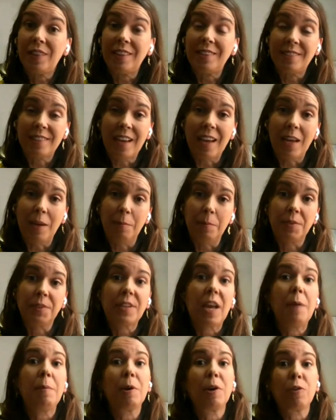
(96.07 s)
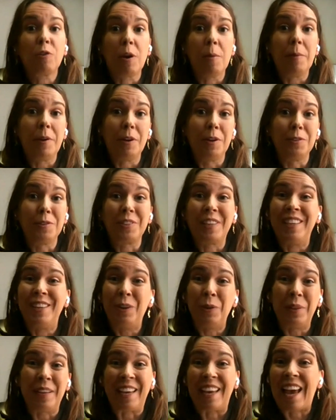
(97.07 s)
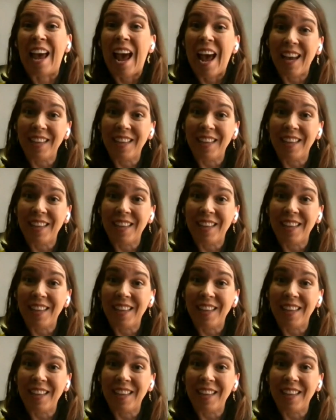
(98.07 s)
the time, cyber criminals can only get